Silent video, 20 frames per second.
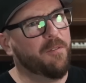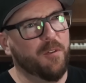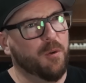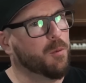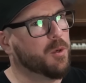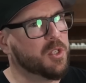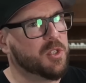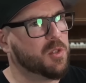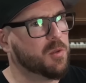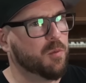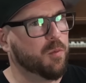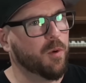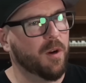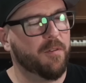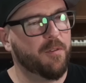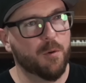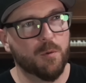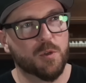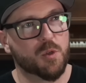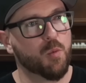it
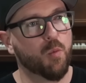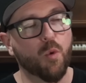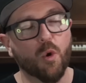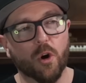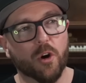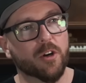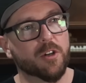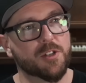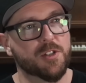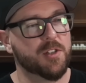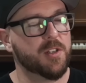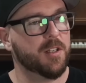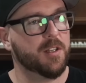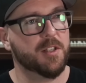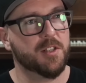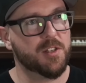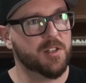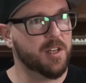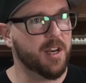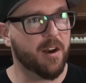was worse and
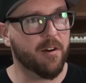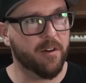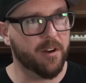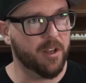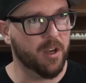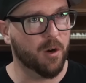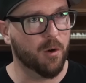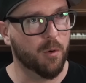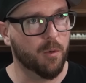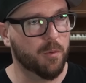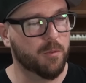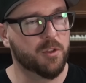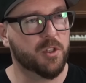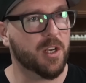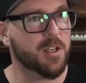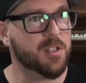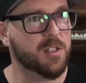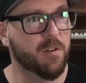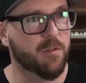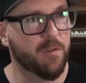the scenario
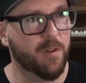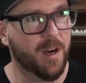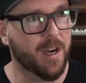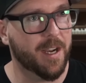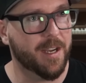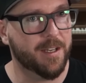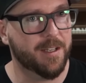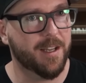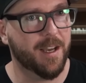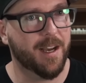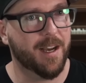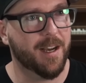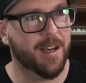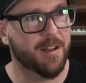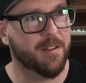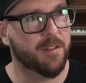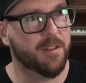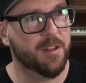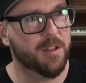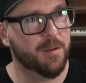justified
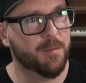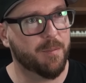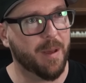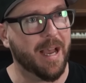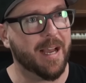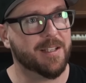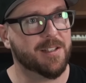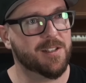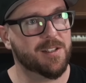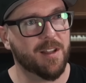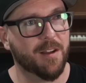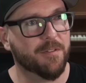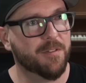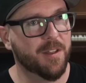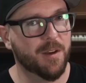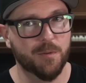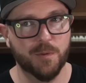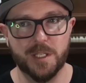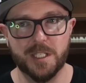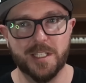the bad stuff
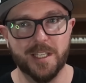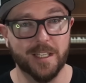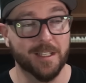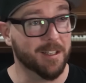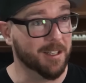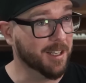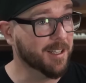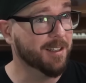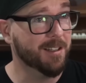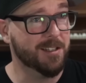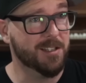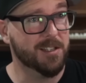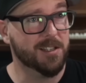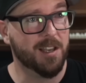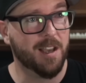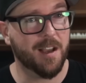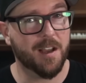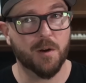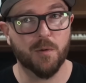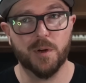that we did? This is
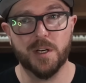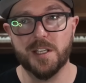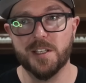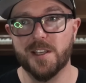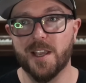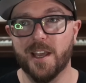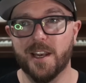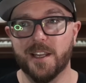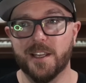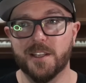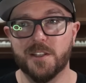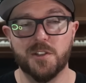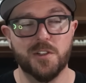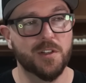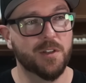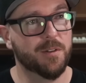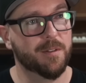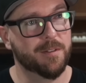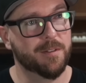kind of what he's getting into.